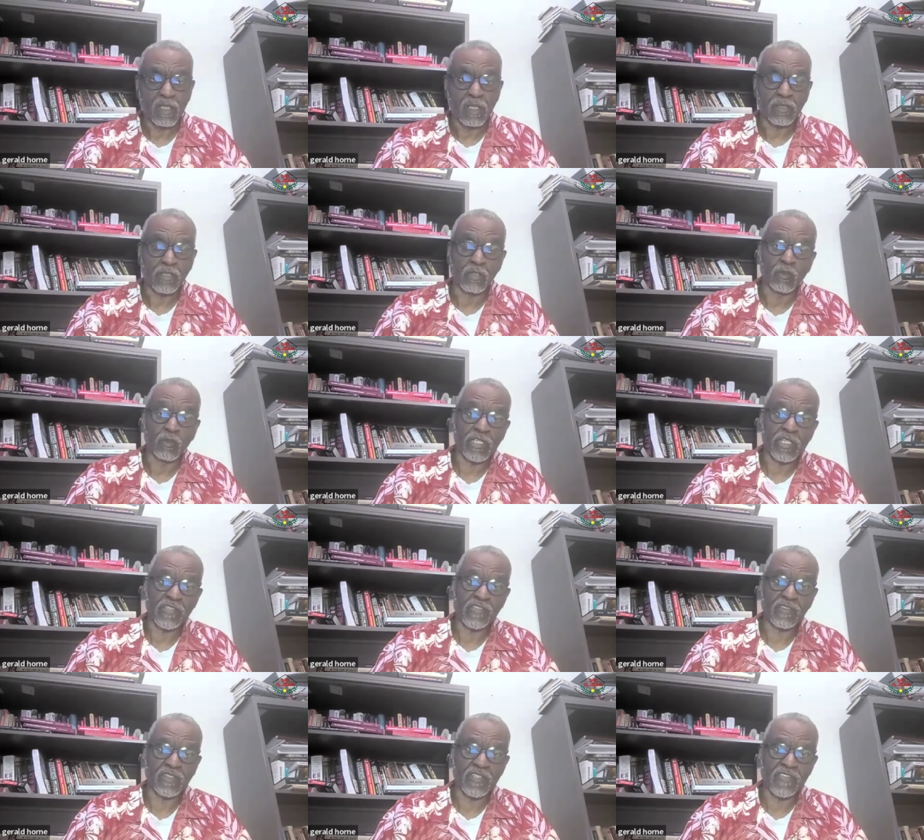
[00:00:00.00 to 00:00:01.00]
you will
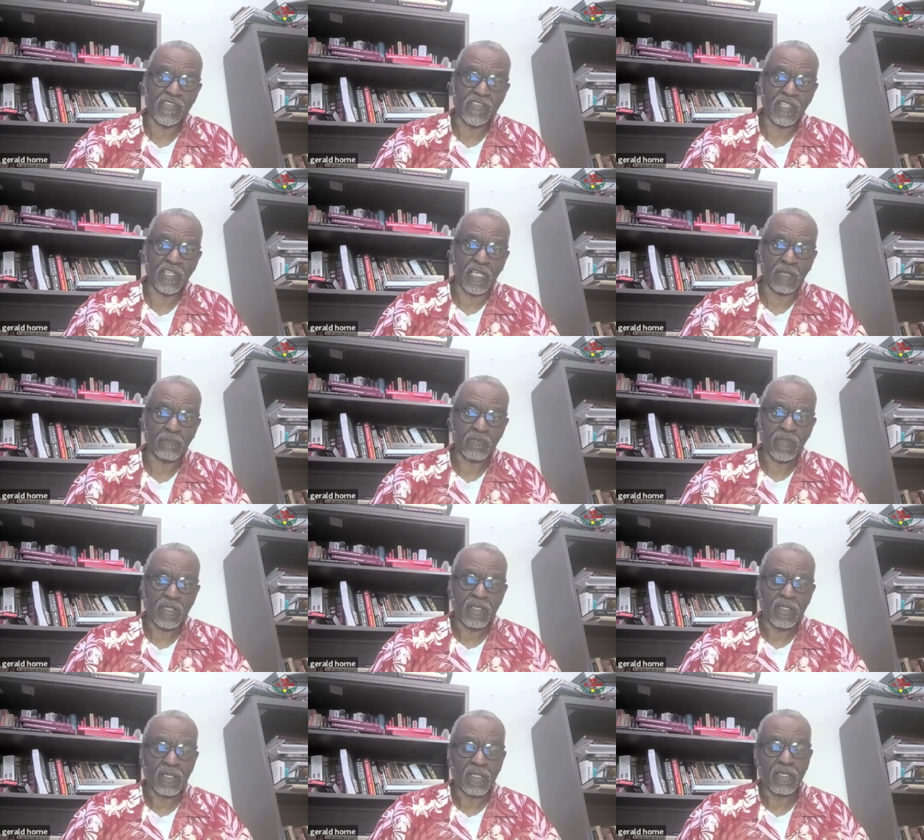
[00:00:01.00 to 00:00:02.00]
easily see
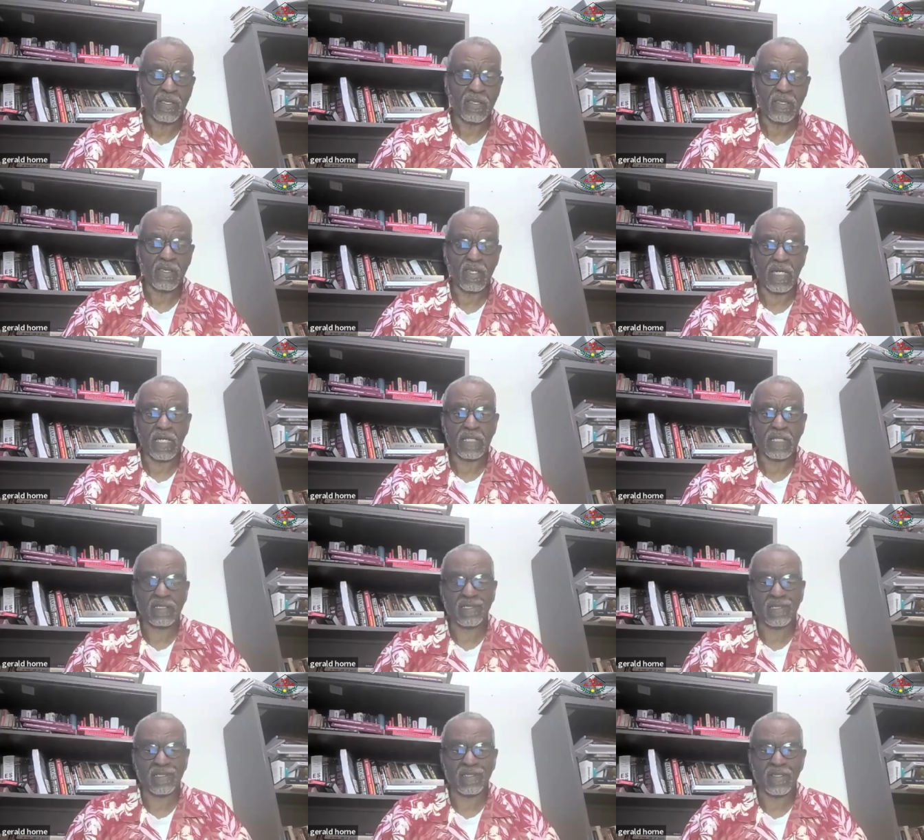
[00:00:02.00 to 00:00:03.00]
that
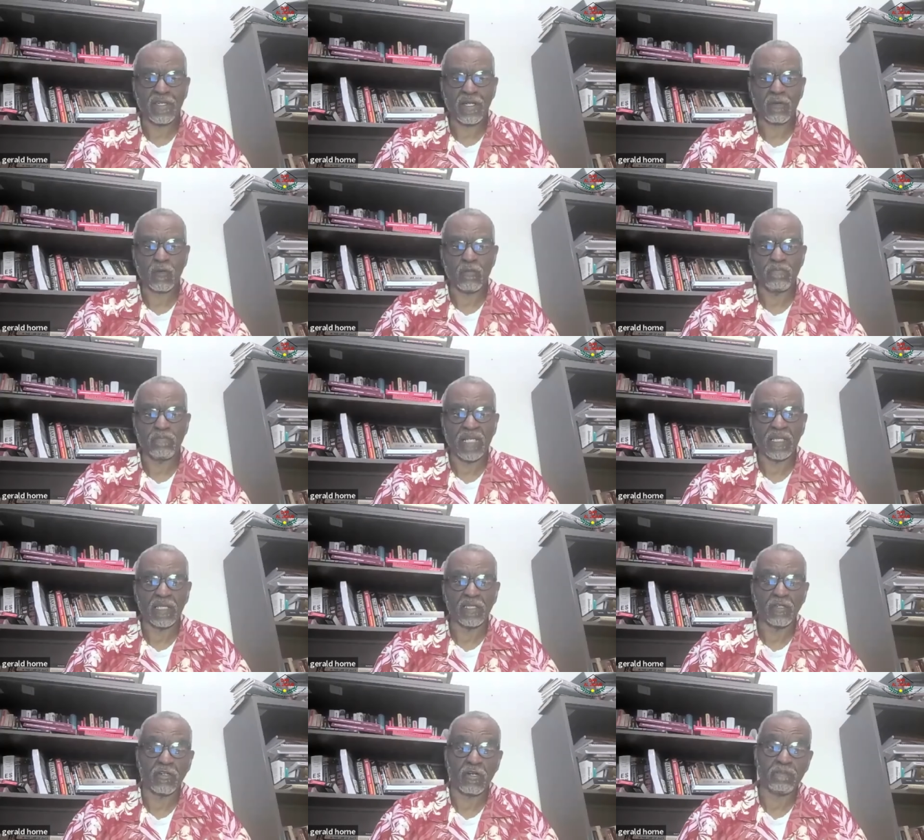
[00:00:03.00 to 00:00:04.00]
there were many
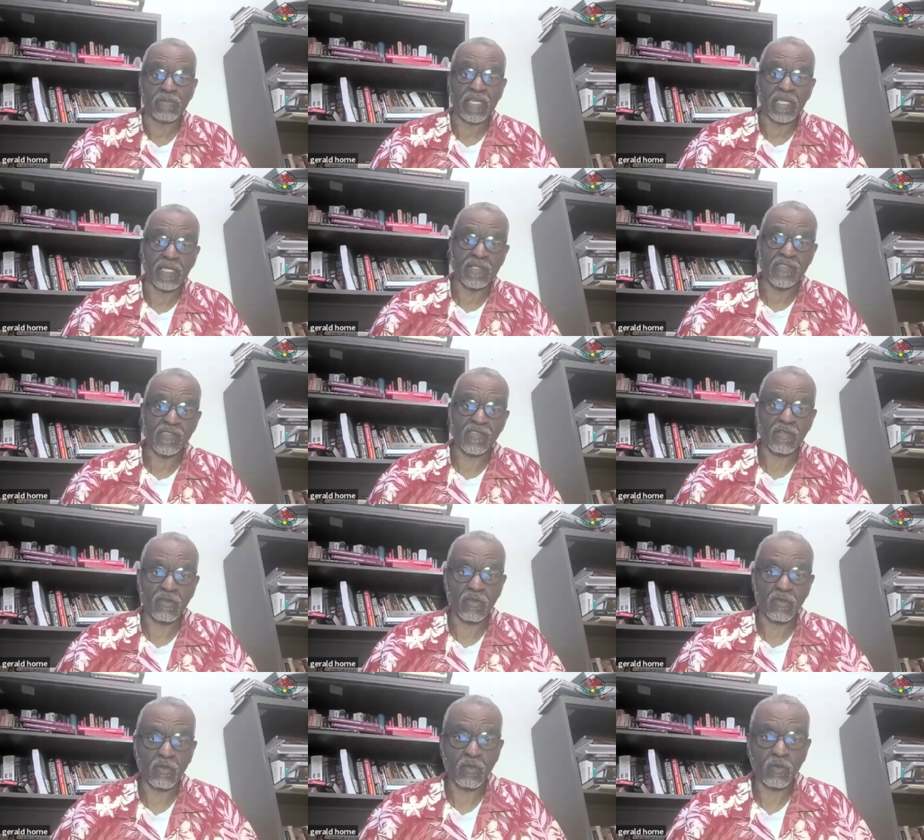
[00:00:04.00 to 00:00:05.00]
Europeans
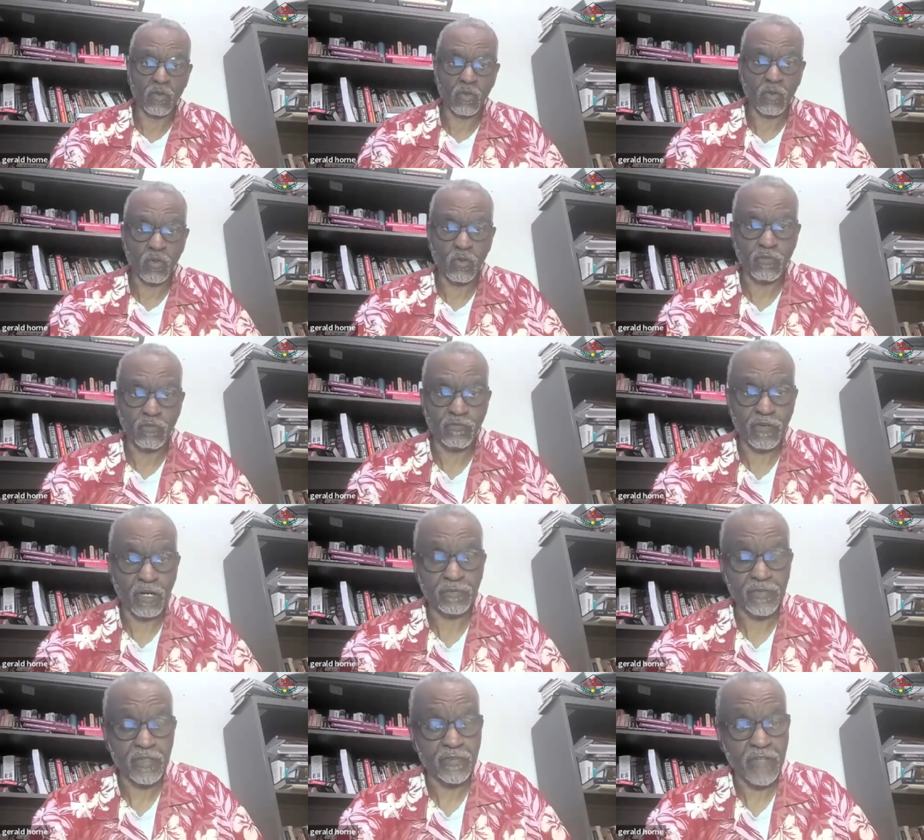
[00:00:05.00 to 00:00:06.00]
who
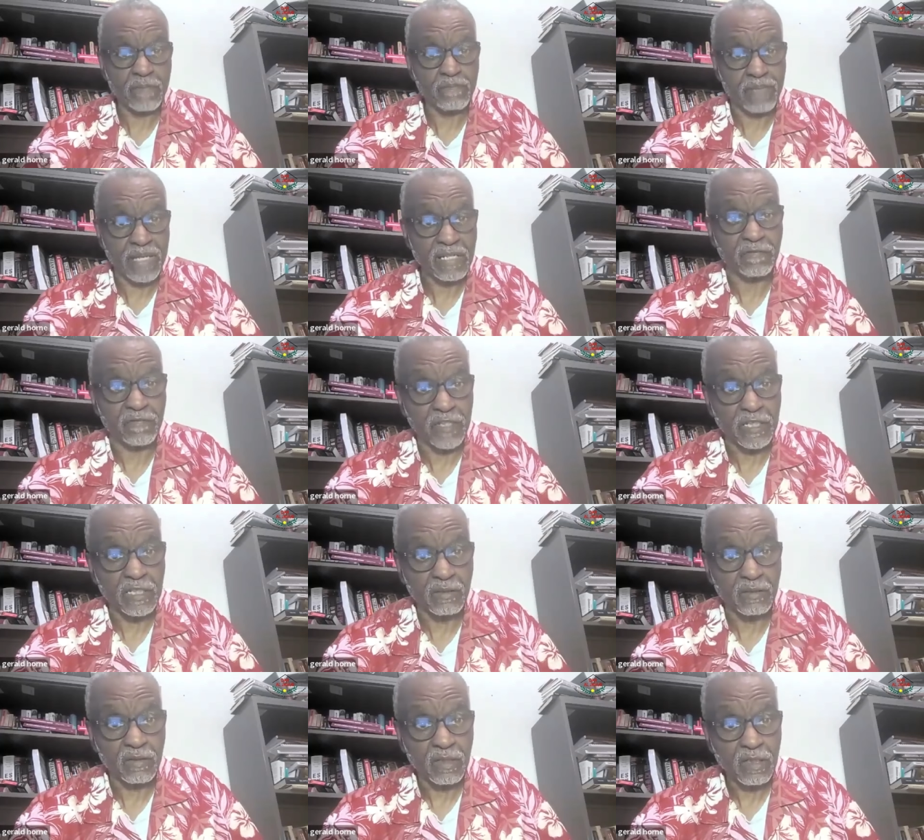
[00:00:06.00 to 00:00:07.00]
felt that they benefited
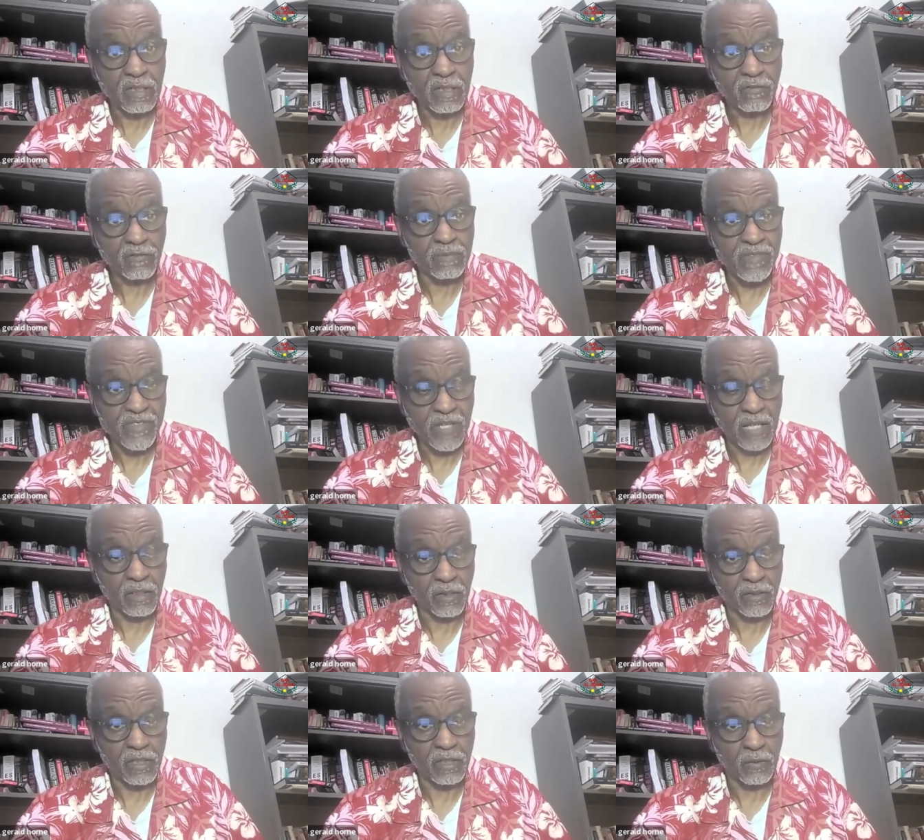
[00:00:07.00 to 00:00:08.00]
from
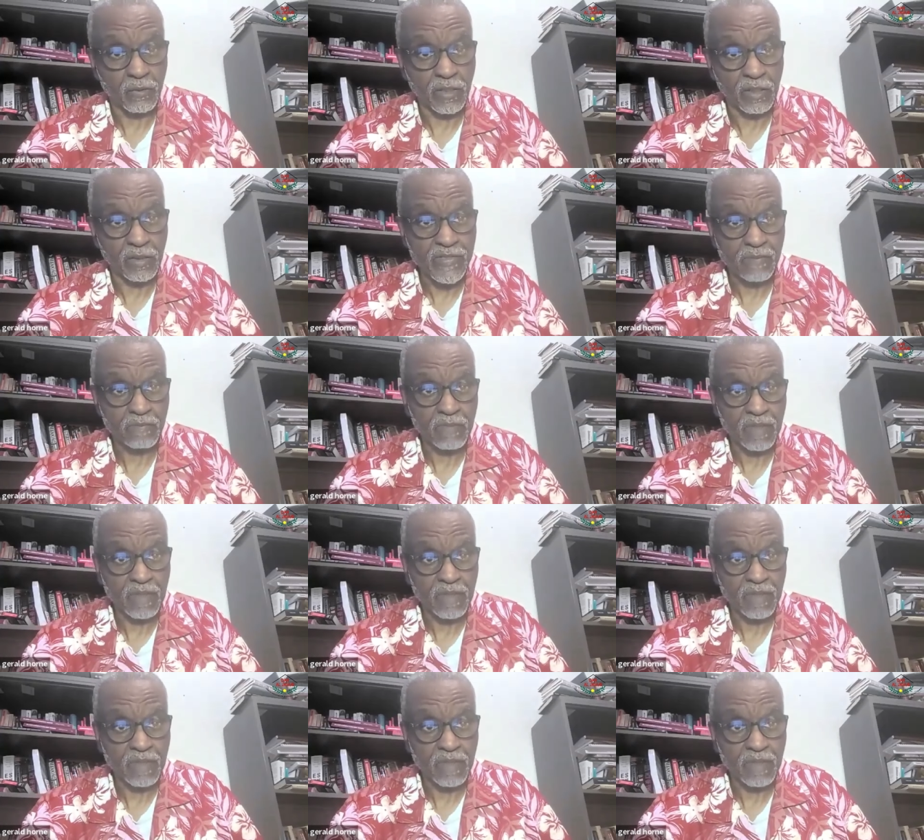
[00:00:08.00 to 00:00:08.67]
settler colonialism.